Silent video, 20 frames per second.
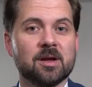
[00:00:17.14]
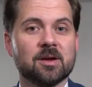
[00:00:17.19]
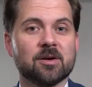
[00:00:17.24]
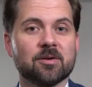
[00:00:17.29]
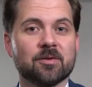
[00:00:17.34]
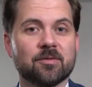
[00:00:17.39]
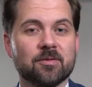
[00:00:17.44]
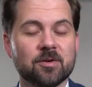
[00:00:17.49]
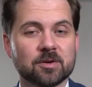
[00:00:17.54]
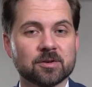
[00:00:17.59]

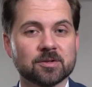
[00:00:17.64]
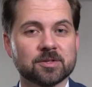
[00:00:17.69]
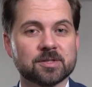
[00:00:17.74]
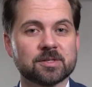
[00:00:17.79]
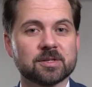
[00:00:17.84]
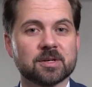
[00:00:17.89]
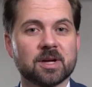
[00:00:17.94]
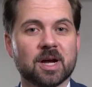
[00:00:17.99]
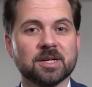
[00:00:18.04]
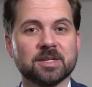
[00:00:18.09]

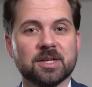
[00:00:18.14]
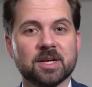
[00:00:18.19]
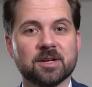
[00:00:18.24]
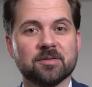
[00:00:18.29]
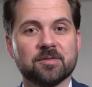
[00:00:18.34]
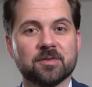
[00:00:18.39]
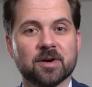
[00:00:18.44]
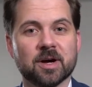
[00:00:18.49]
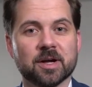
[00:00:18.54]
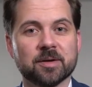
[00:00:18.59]
First,
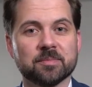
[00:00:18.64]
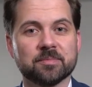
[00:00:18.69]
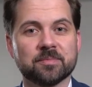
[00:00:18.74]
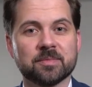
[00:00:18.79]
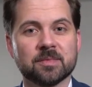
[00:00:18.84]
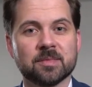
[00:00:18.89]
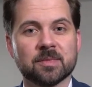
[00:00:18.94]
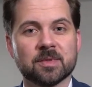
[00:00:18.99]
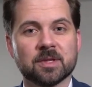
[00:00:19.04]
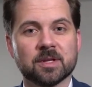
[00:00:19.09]
identify.
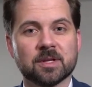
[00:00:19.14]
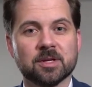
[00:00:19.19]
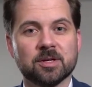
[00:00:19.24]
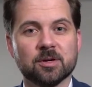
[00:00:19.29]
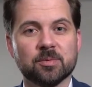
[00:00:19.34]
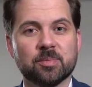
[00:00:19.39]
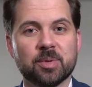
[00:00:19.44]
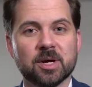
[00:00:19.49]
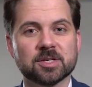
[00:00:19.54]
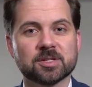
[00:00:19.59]

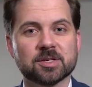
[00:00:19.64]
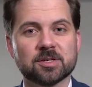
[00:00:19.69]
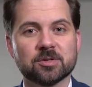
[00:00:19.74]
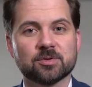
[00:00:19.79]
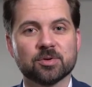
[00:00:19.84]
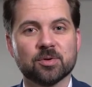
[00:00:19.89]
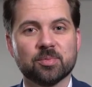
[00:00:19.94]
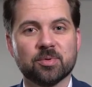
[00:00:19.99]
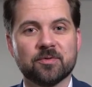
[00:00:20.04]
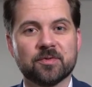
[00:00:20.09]
Your pest
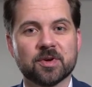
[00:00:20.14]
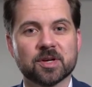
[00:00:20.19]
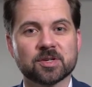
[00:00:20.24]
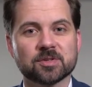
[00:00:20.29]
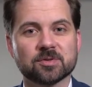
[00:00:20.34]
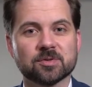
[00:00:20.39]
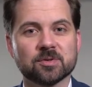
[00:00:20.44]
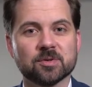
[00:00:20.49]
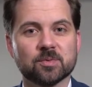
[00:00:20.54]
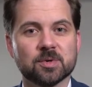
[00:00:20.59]
control
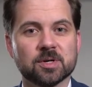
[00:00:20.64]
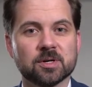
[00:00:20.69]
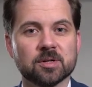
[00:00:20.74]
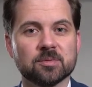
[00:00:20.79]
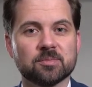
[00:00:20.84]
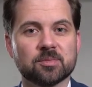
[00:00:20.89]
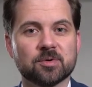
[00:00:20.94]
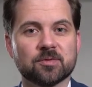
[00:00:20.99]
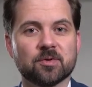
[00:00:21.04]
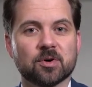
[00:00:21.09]
professional will
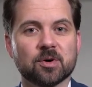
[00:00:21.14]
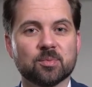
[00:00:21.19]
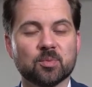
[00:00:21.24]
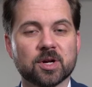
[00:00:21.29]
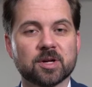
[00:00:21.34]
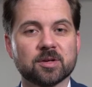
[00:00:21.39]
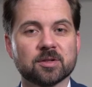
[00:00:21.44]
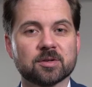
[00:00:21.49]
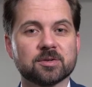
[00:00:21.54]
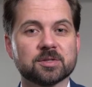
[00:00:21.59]
perform
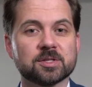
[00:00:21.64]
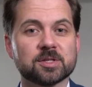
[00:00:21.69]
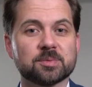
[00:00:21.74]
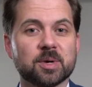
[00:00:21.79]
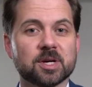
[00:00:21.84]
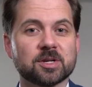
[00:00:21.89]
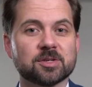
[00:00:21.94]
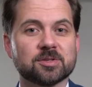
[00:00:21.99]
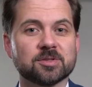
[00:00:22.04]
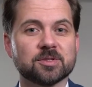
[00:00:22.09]
regular
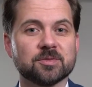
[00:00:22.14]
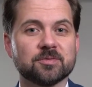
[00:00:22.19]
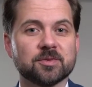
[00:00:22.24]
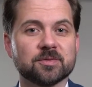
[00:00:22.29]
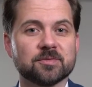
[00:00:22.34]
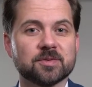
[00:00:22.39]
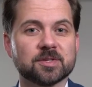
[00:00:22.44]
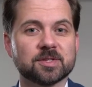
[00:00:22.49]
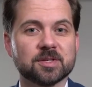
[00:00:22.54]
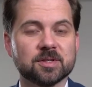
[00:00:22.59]
inspections of your
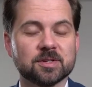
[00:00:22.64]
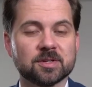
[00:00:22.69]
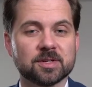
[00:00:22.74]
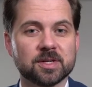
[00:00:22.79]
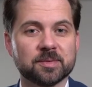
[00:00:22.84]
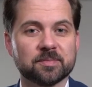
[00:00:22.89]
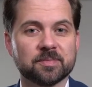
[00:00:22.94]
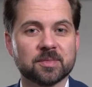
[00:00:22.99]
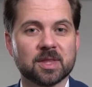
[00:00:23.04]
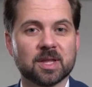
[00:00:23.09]

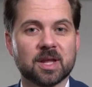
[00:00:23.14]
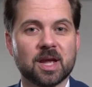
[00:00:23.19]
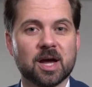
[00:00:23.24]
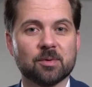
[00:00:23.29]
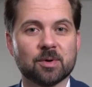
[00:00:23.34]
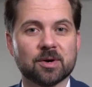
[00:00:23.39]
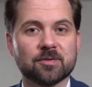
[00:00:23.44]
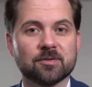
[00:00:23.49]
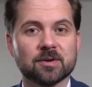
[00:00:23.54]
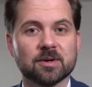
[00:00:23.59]
facility.
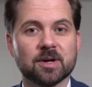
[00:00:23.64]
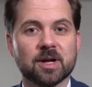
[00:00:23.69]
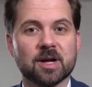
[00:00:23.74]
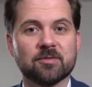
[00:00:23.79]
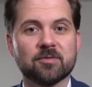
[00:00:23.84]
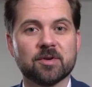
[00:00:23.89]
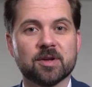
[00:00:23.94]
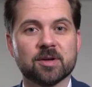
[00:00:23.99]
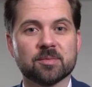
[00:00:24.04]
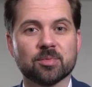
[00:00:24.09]
However,
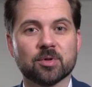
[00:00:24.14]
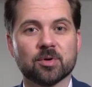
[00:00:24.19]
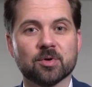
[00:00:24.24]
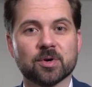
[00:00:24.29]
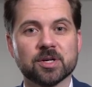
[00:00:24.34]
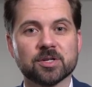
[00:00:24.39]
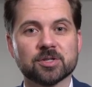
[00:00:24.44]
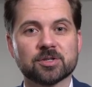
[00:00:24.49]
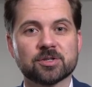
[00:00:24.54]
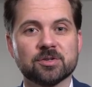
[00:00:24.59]
every
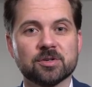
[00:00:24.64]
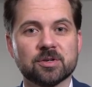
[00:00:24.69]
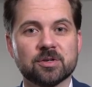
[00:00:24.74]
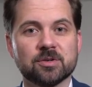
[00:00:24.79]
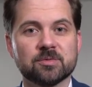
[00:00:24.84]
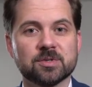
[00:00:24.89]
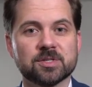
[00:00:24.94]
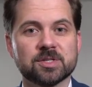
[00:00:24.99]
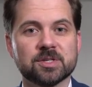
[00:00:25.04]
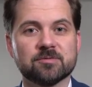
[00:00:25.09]
employee should
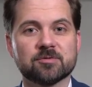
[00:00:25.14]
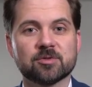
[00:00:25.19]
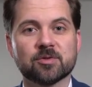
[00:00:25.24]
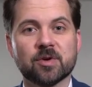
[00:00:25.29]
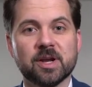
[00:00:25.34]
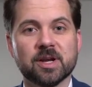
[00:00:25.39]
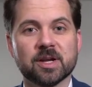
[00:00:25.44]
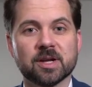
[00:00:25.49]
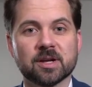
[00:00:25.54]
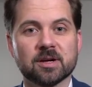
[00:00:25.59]
receive
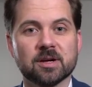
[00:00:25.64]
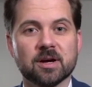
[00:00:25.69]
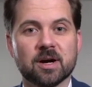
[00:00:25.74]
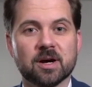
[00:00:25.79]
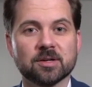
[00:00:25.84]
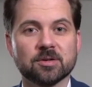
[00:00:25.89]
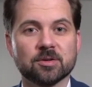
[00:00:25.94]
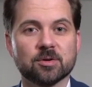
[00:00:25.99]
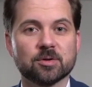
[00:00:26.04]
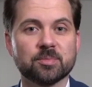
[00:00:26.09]
training
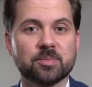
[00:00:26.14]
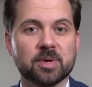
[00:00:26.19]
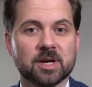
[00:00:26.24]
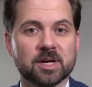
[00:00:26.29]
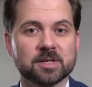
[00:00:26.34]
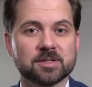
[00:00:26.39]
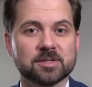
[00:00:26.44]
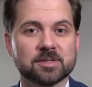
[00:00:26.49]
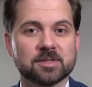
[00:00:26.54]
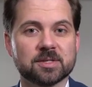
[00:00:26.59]
on known
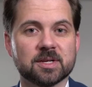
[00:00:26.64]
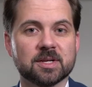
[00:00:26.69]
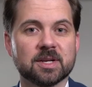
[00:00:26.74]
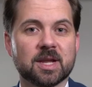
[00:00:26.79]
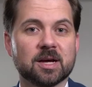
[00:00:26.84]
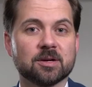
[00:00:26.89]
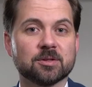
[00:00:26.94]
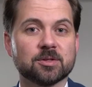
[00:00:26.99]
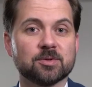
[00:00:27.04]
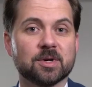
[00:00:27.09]
pests and
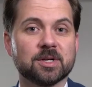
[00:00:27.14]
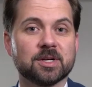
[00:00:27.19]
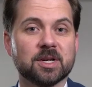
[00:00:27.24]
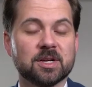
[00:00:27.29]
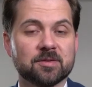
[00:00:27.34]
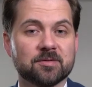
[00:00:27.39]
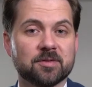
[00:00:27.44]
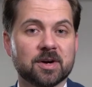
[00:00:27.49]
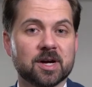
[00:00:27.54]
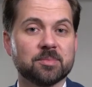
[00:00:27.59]
how to
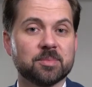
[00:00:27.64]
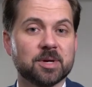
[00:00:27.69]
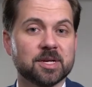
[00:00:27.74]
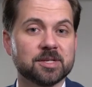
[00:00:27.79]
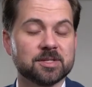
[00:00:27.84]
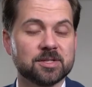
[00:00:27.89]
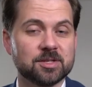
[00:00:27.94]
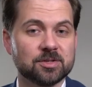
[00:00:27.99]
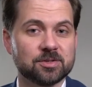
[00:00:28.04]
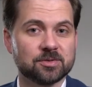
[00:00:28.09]
identify
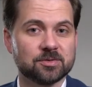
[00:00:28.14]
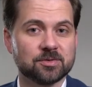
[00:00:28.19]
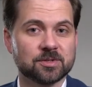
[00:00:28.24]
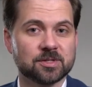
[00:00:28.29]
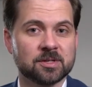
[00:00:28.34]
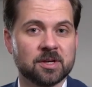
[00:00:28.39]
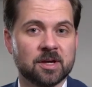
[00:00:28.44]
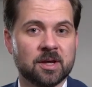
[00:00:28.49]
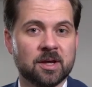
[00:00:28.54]
pest issues.